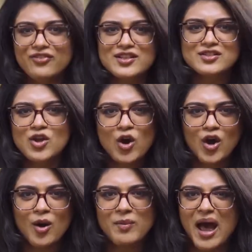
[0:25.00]
If it's not
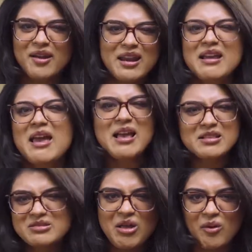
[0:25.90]
compounding,
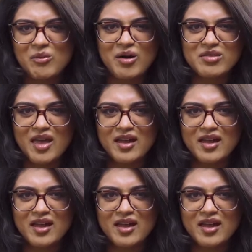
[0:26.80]
it's not worth